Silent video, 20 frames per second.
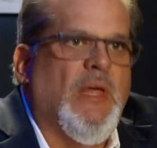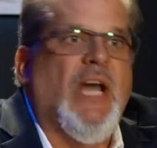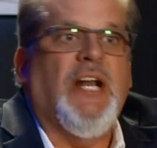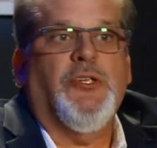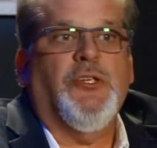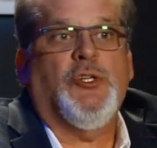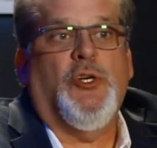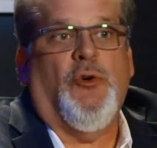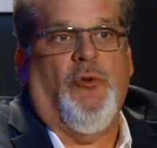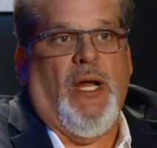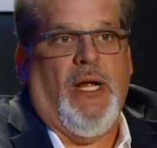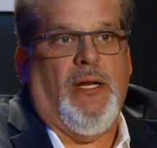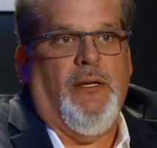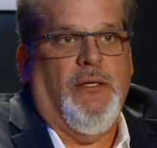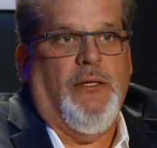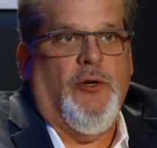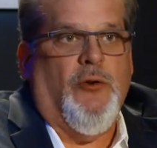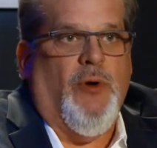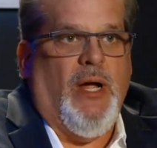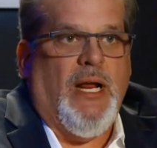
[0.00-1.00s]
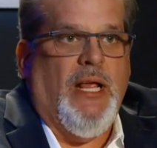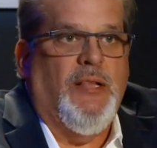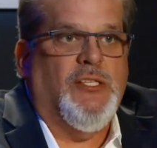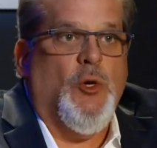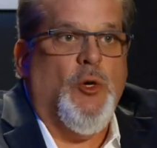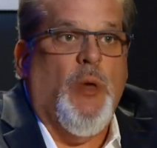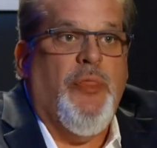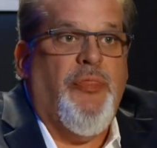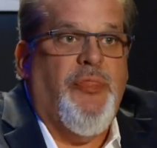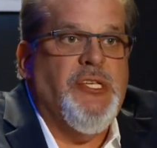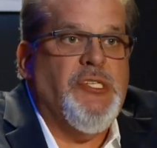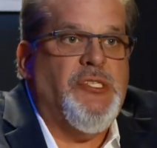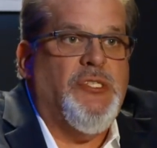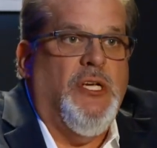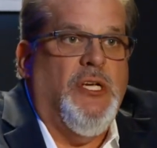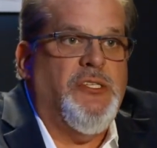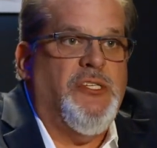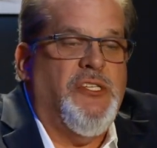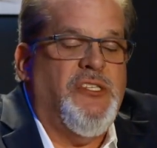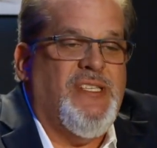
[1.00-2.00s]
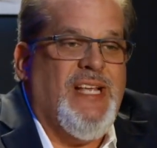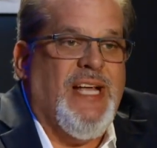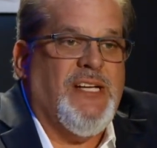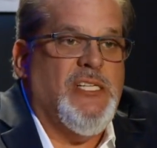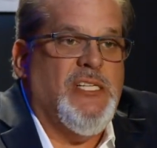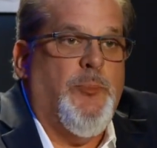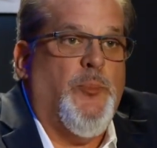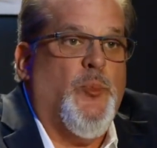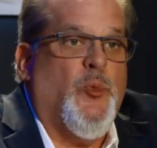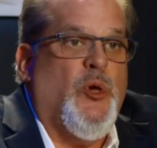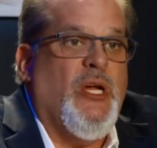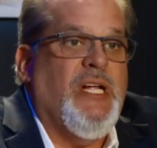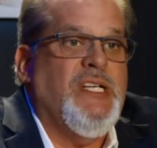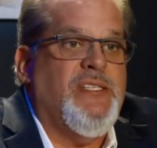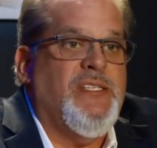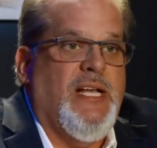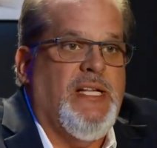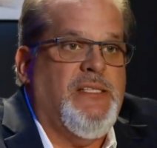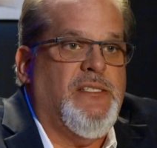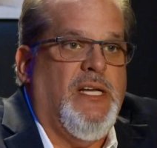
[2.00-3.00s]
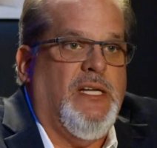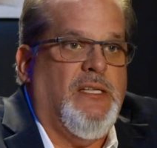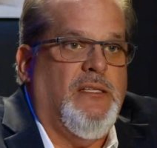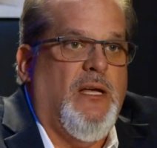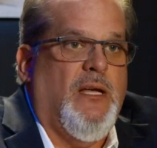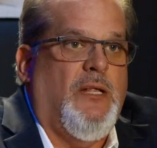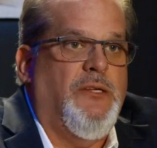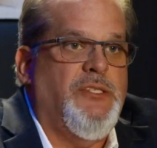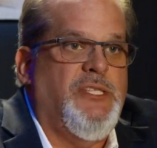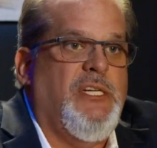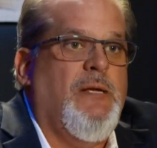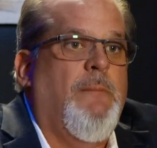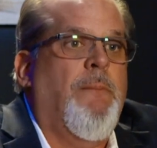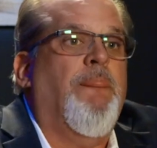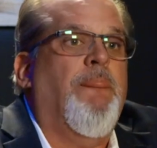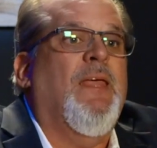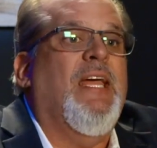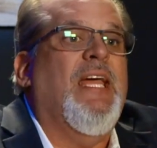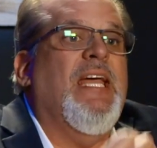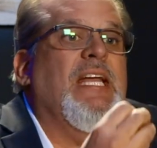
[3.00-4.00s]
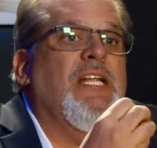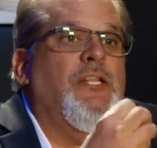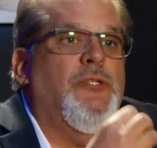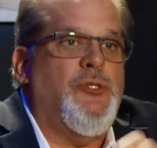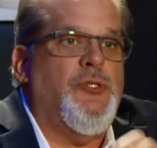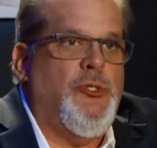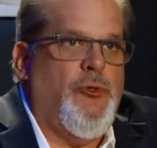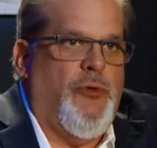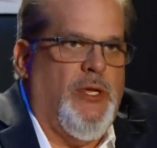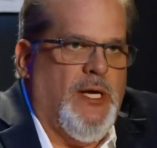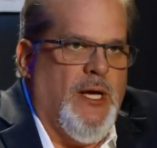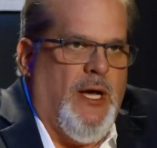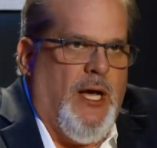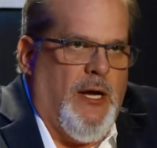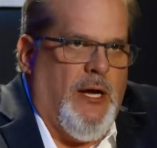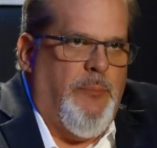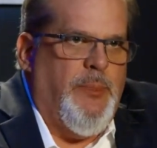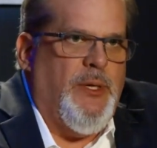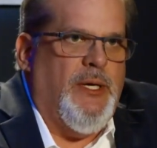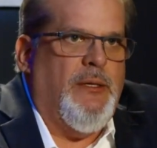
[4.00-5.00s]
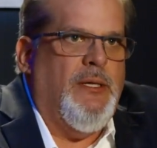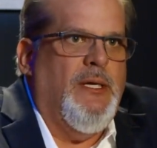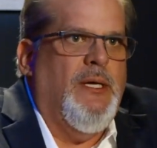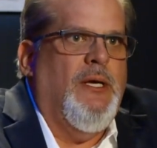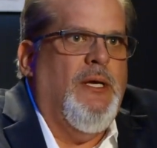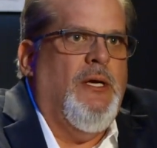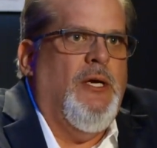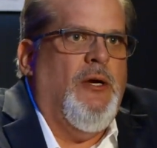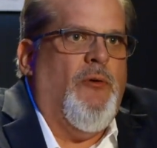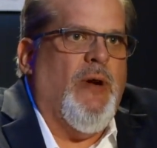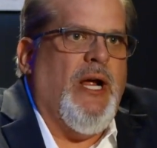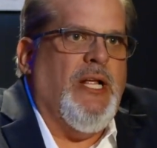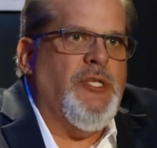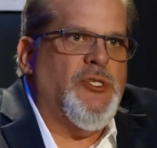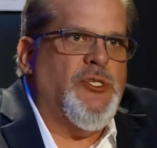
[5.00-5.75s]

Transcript: That is correct. Correct. And so what this does is it actually brings that technology into the cockpit right?